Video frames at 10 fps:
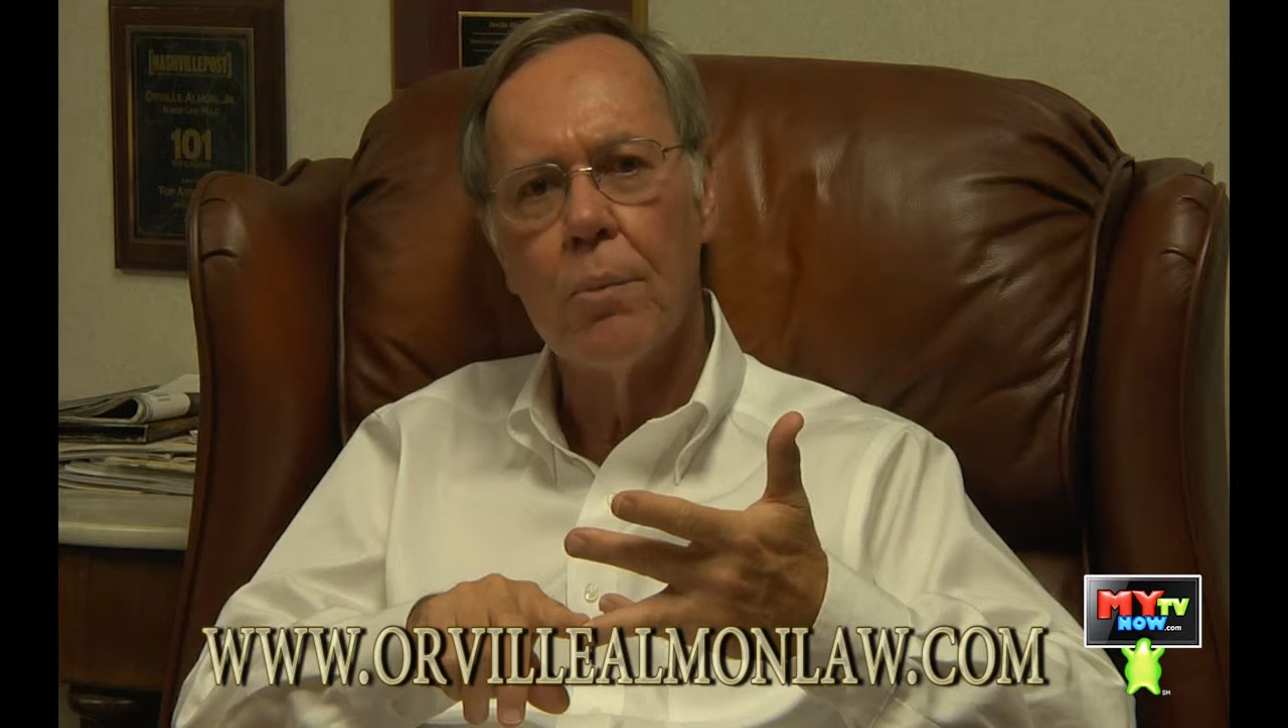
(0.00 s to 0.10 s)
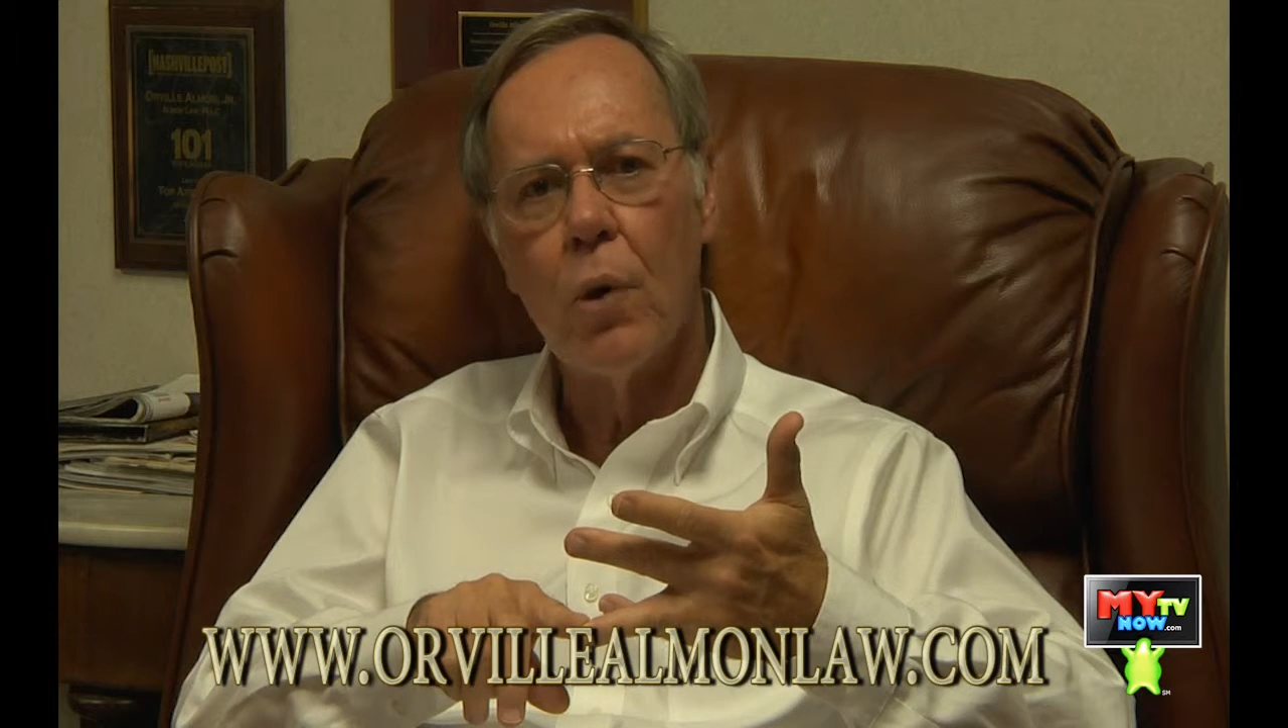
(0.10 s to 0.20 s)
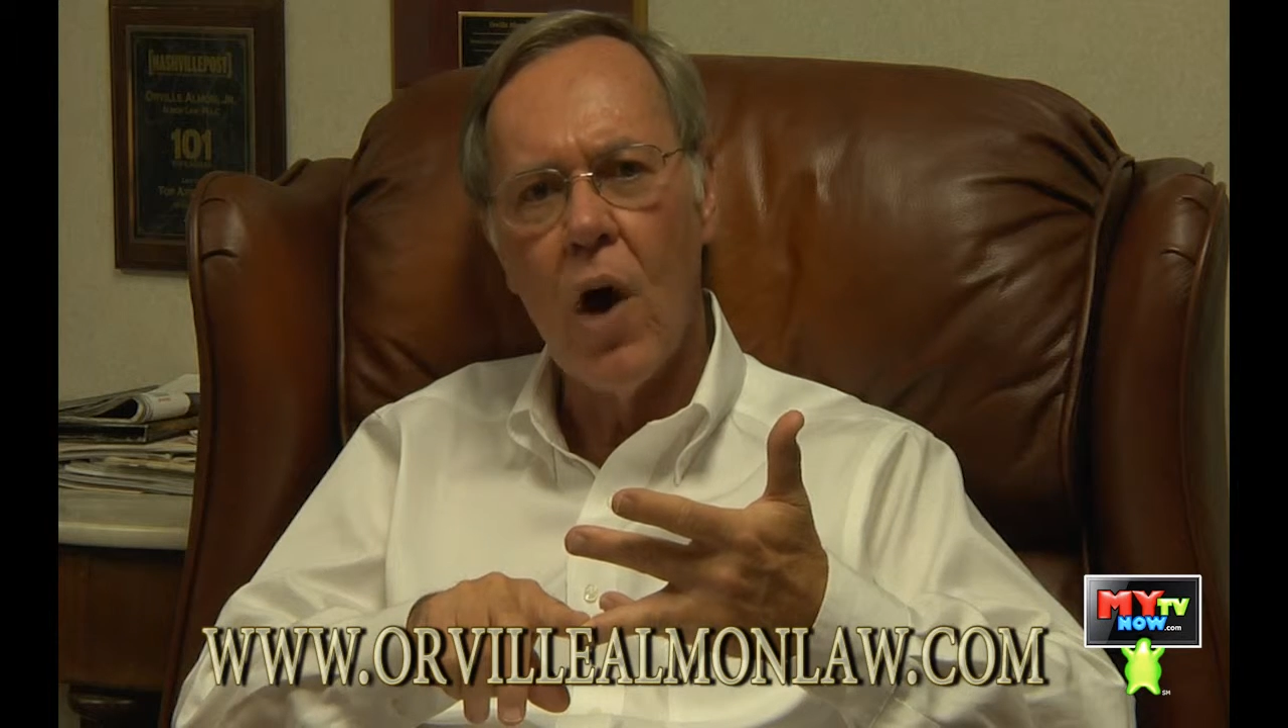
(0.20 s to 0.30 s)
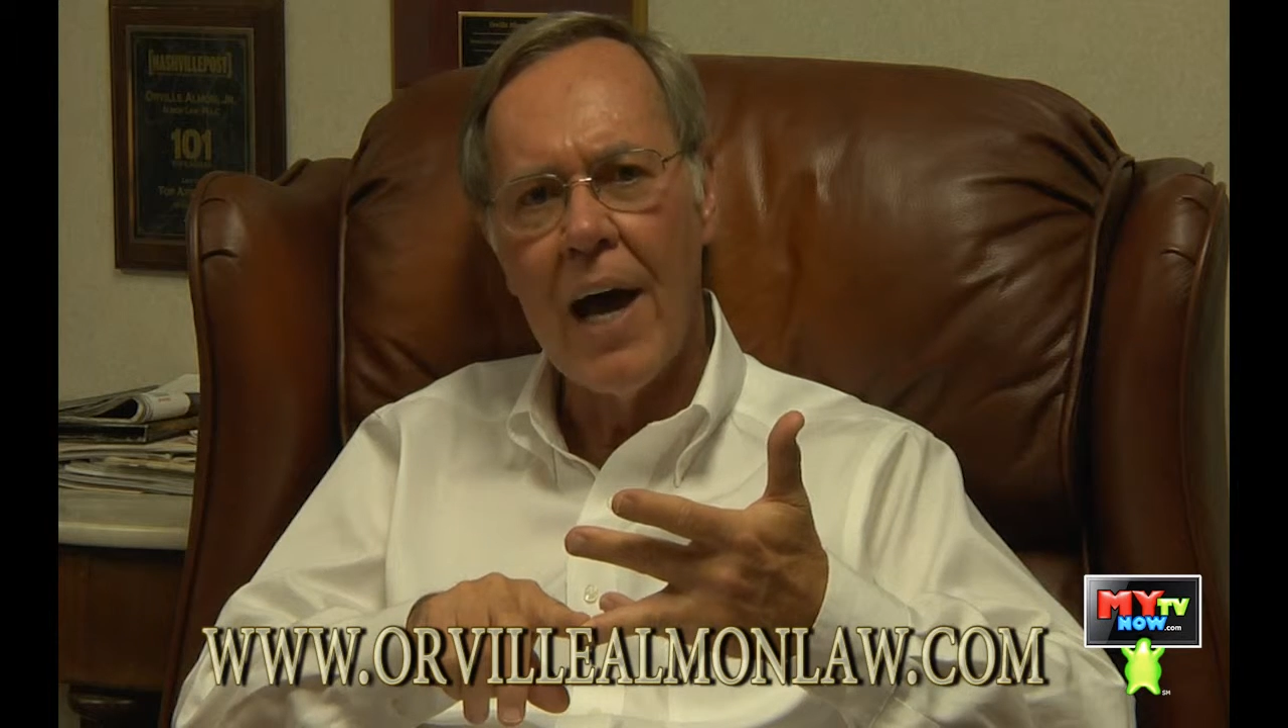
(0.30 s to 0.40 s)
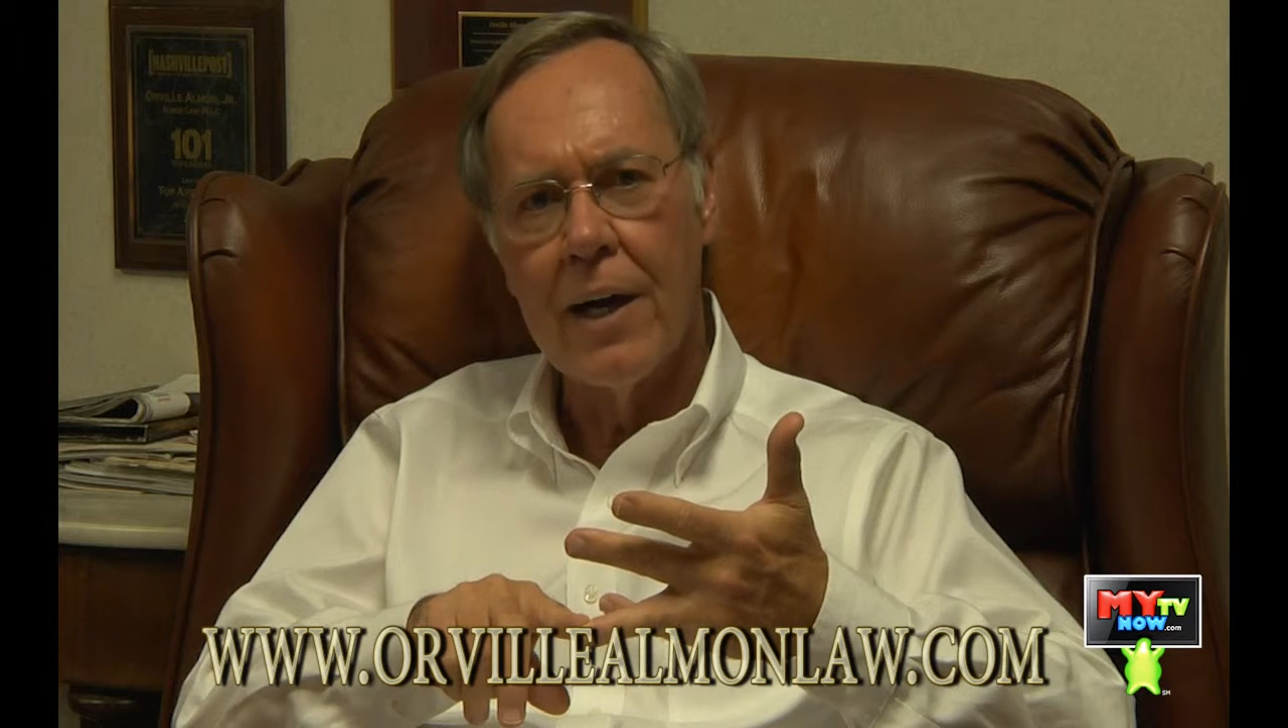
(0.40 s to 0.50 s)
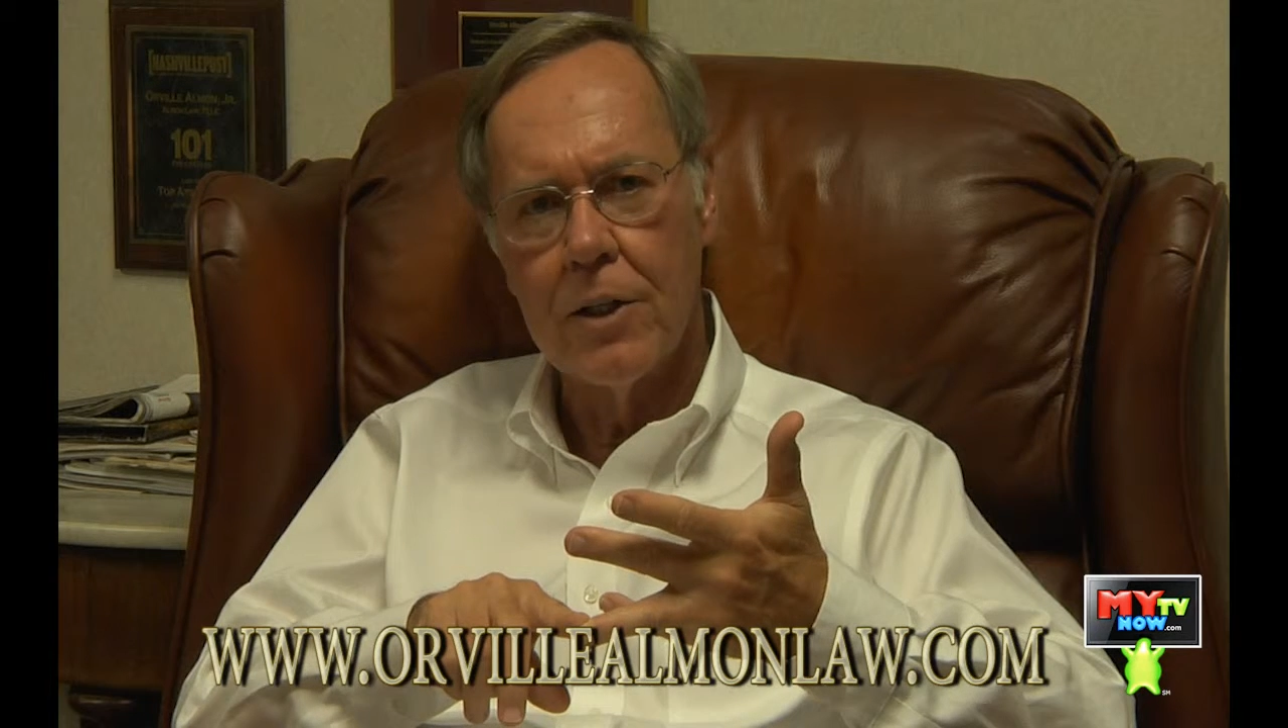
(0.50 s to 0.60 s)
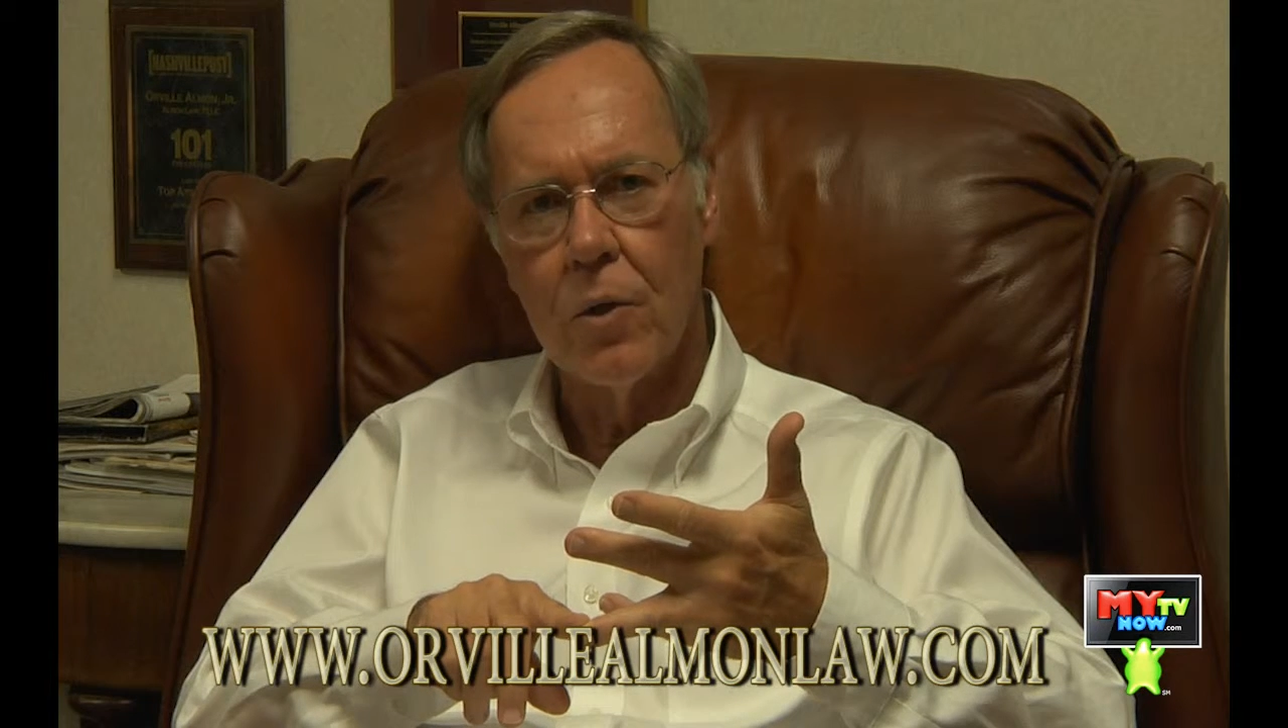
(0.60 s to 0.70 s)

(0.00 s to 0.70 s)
product